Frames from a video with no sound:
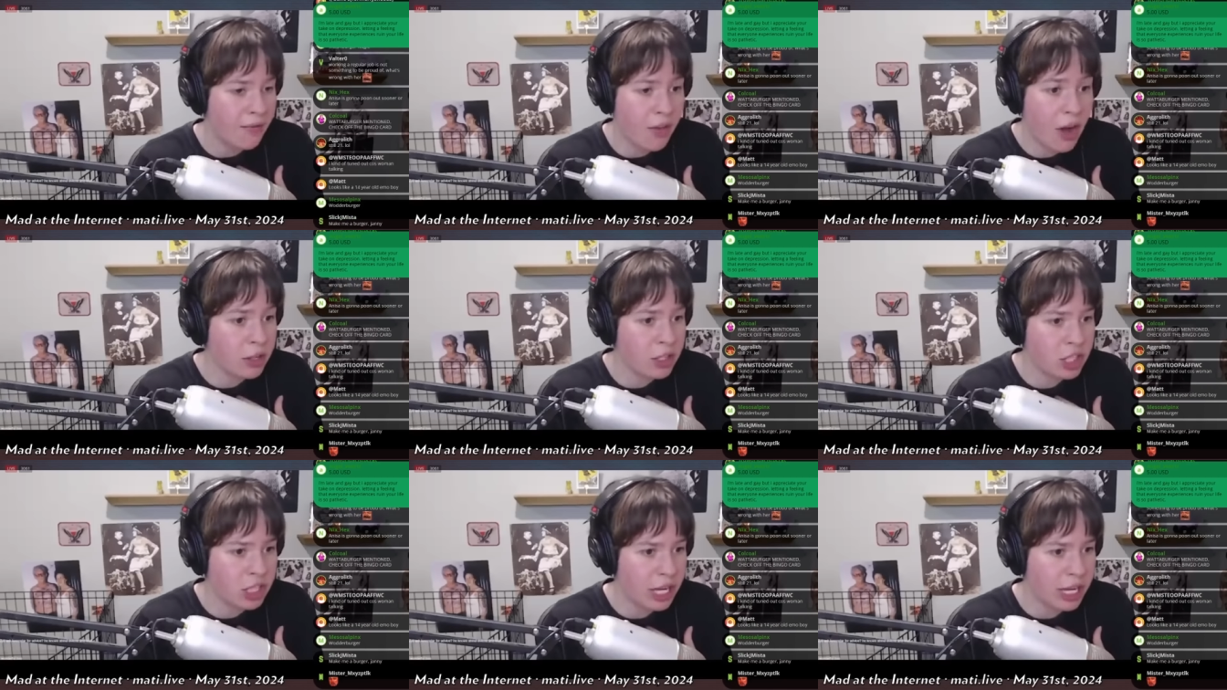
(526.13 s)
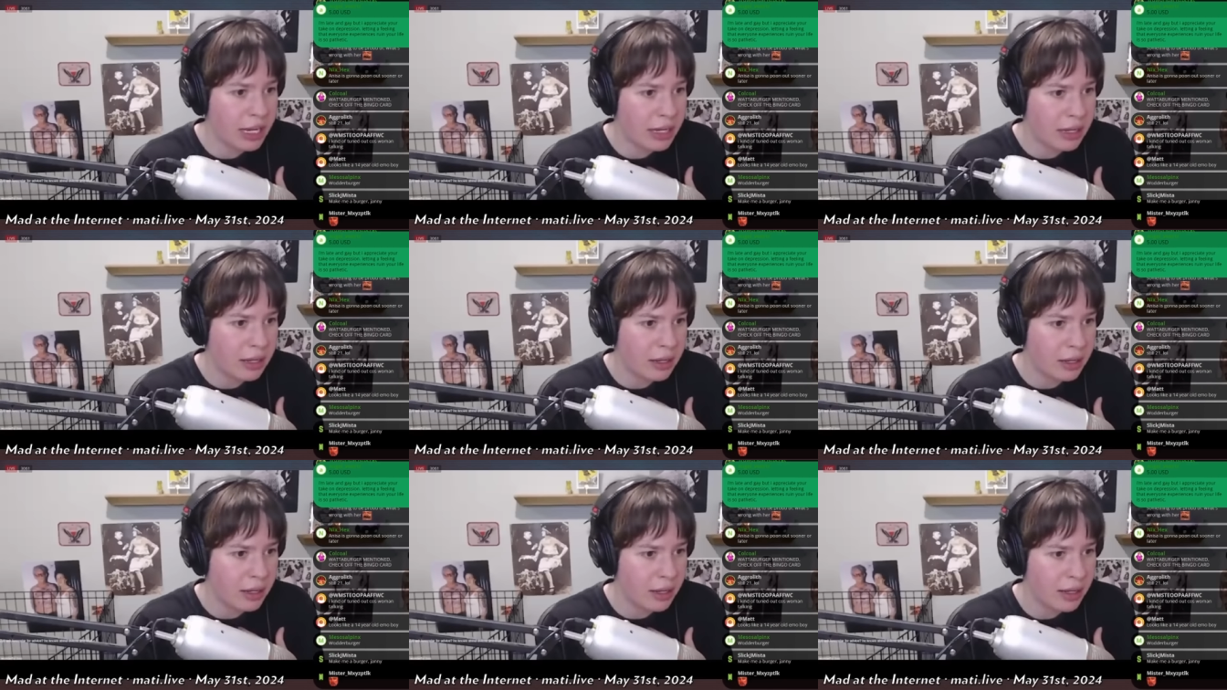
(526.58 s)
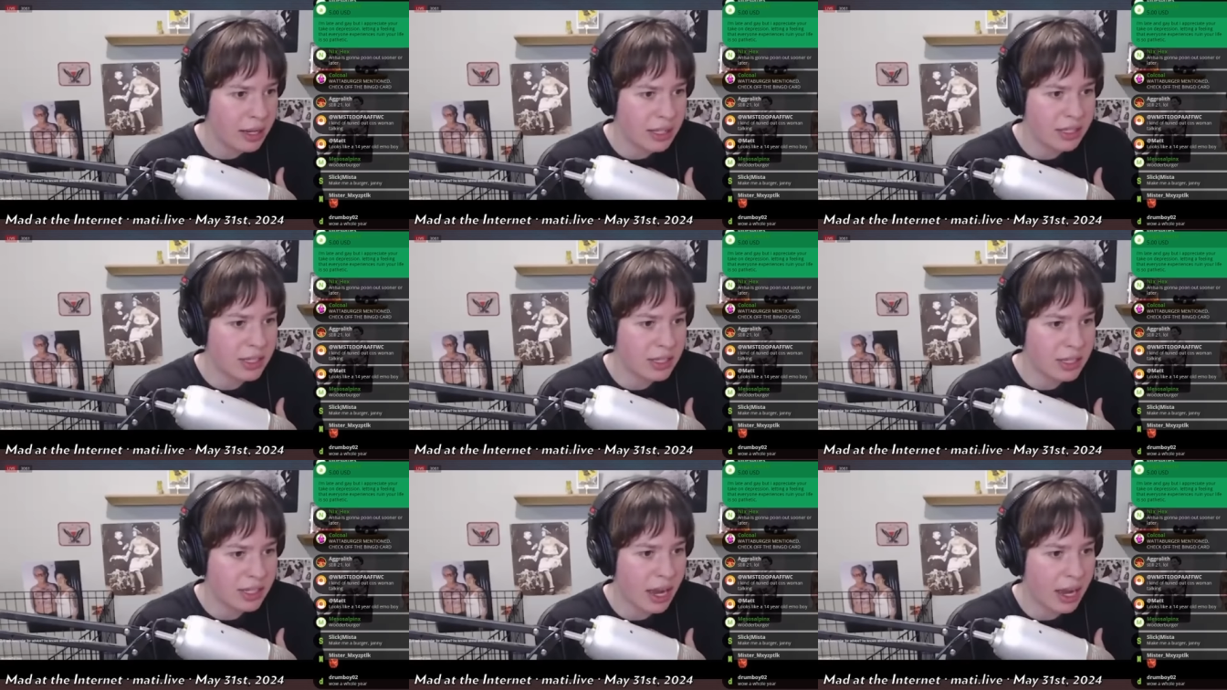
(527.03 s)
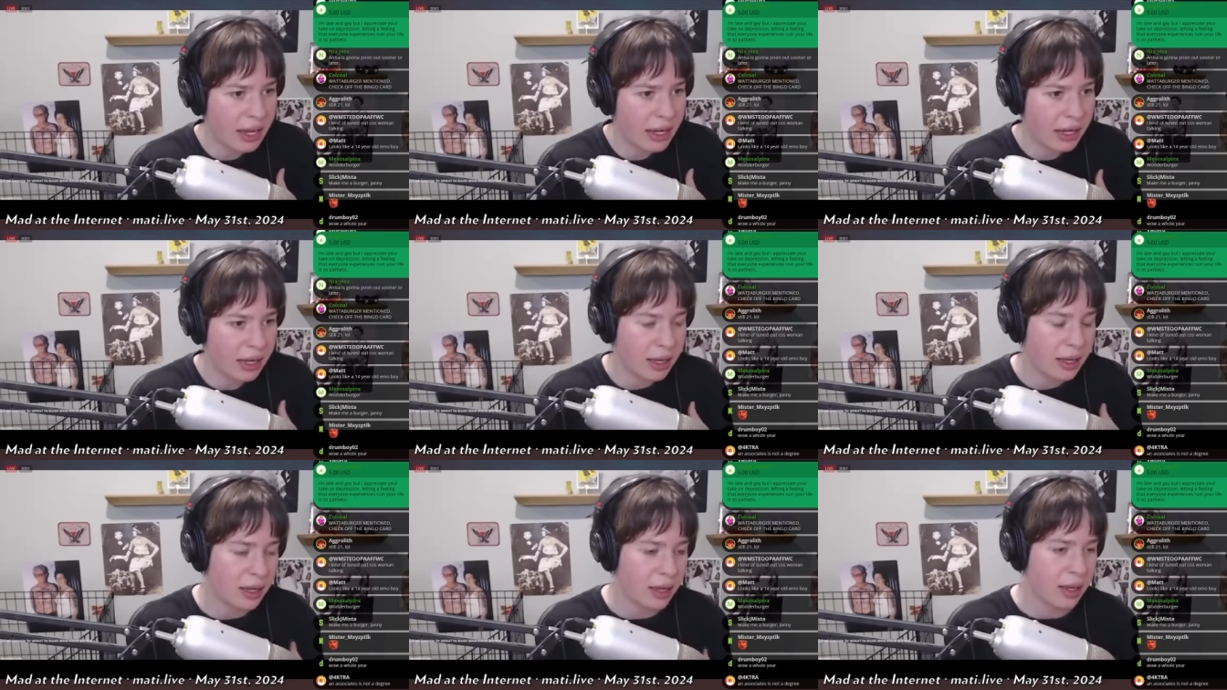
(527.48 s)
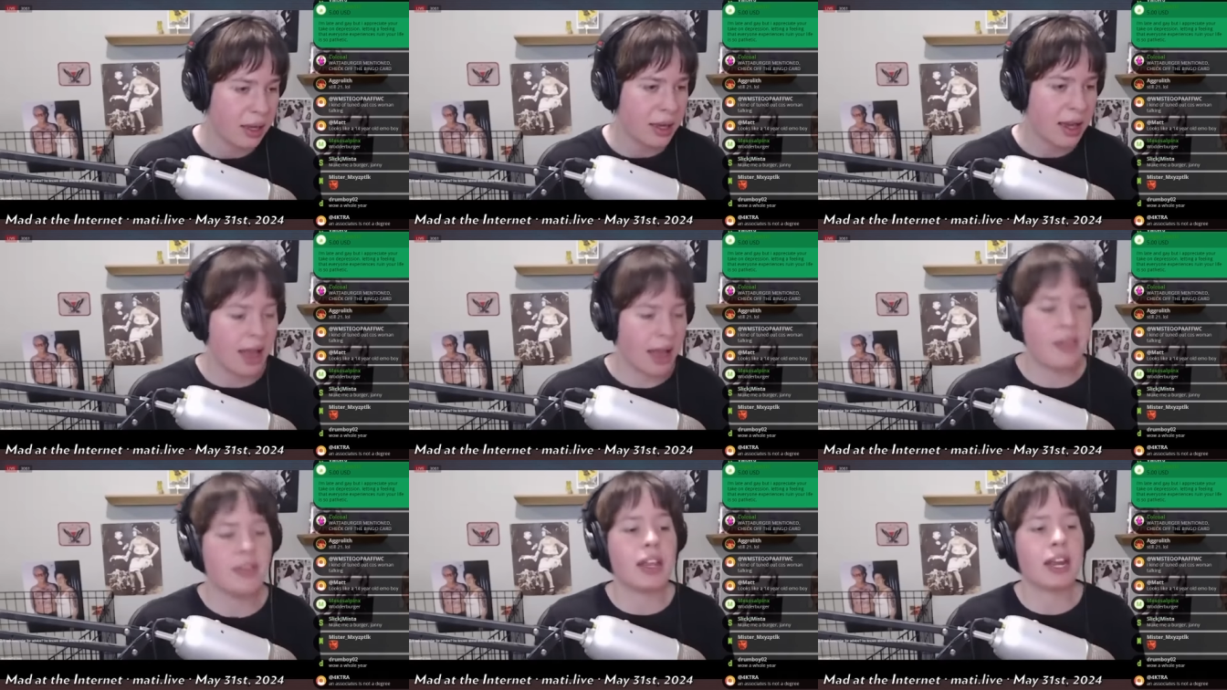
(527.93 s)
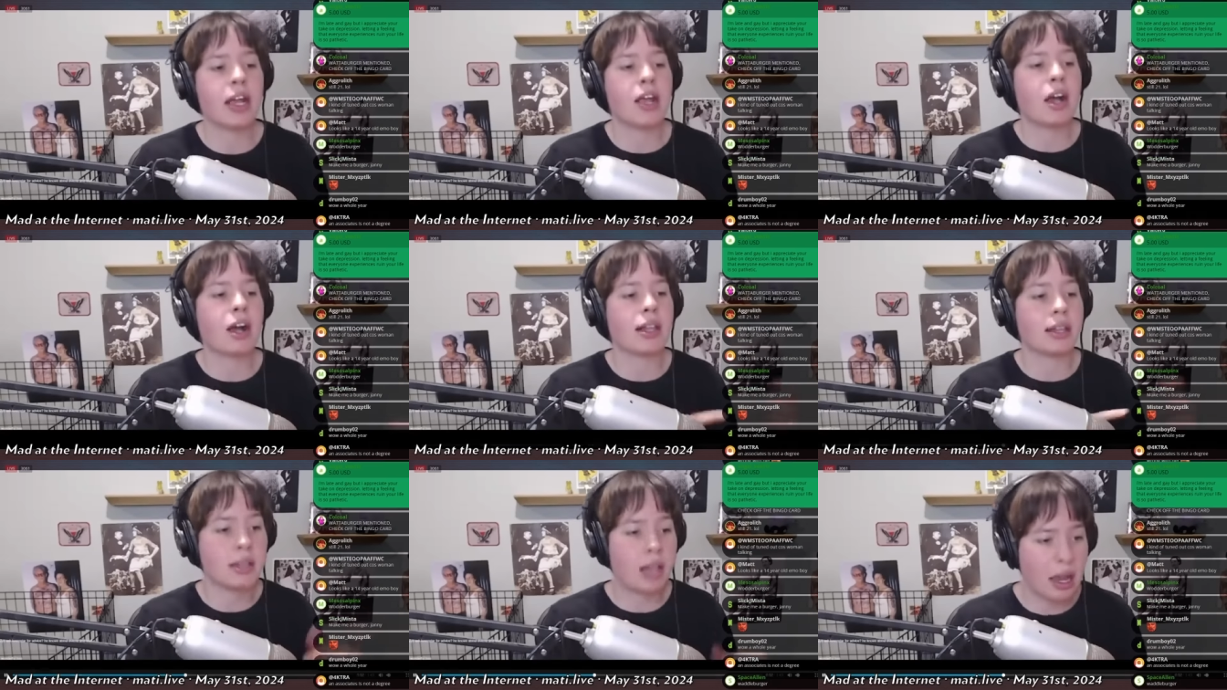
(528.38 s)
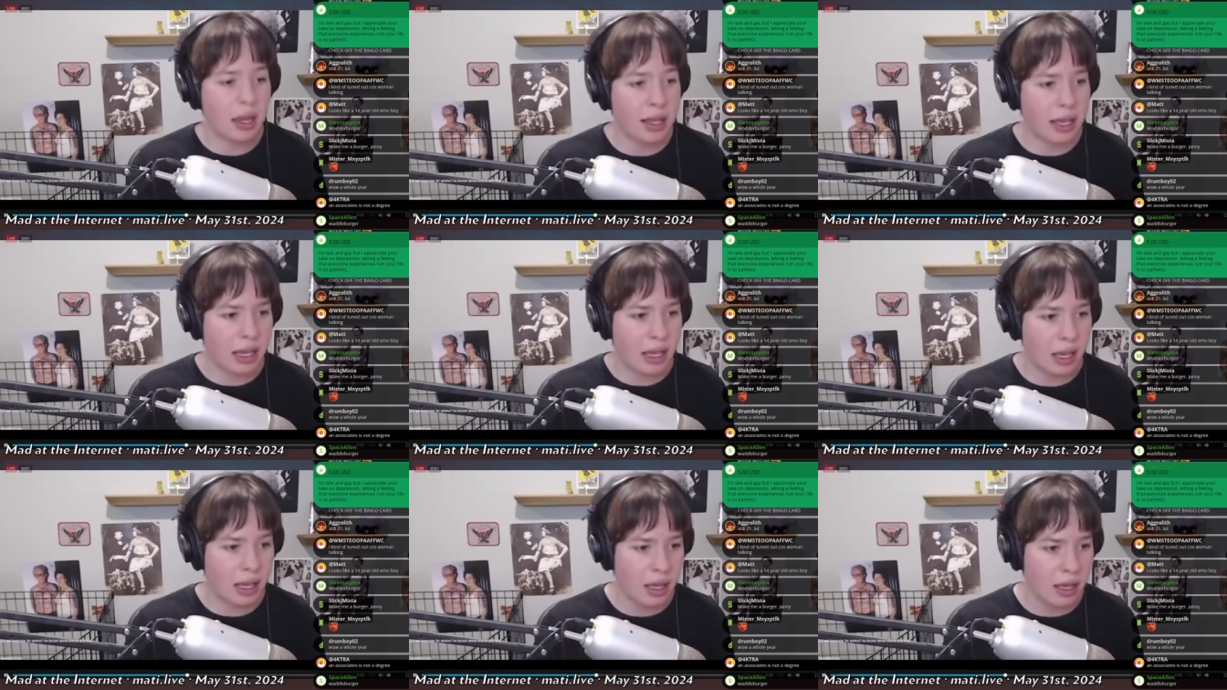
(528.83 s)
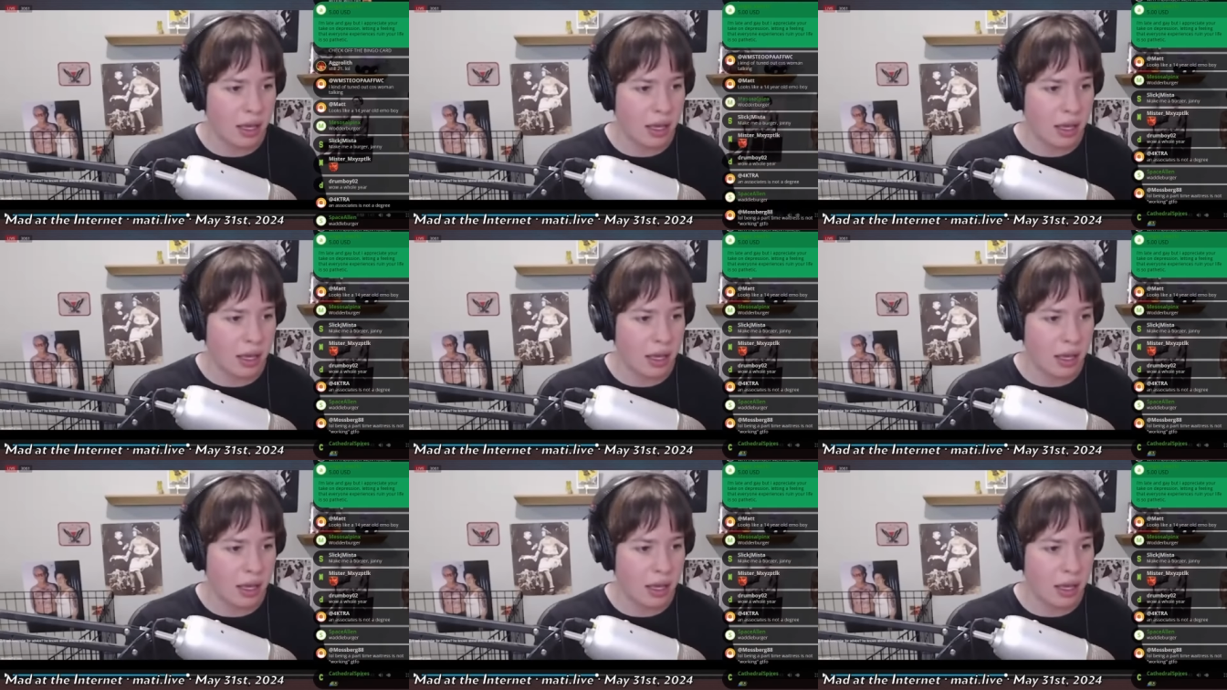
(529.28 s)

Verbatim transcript: function in society. And then I